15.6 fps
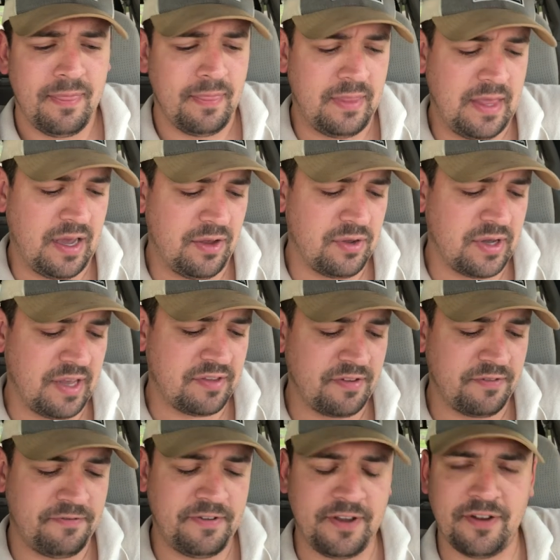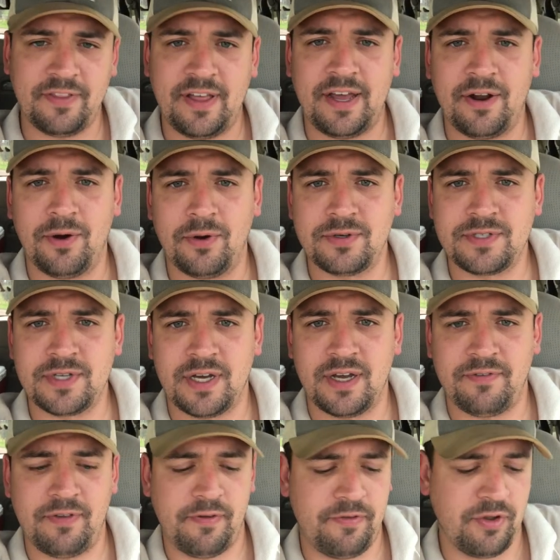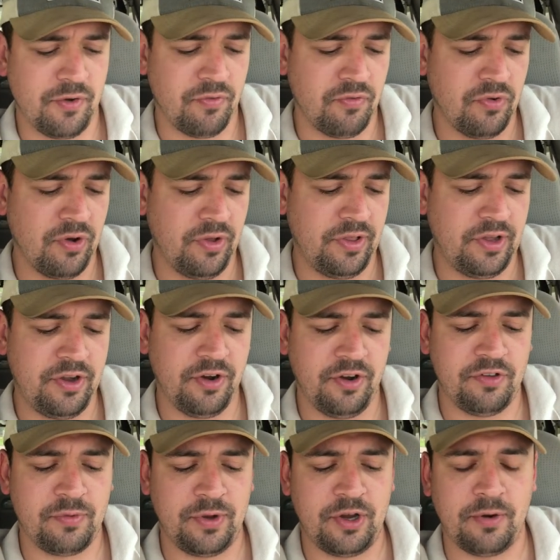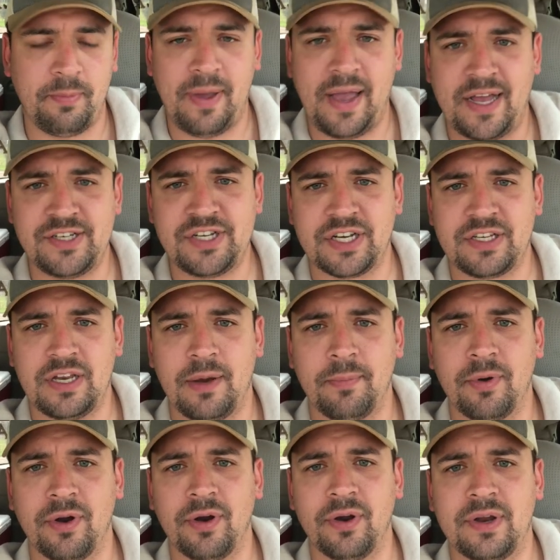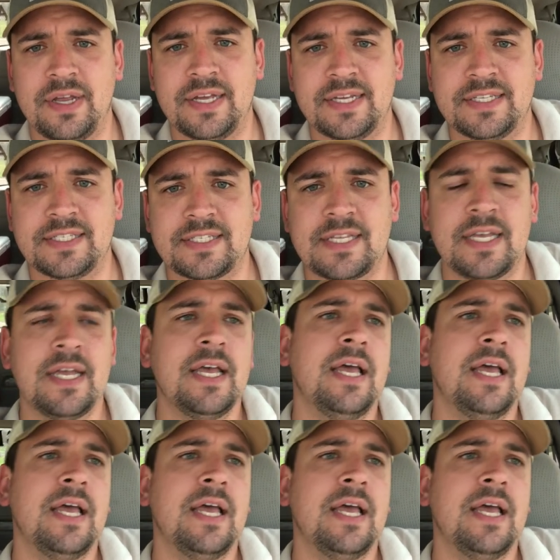yeah, you guys can figure that out if you're really curious what your magic number is.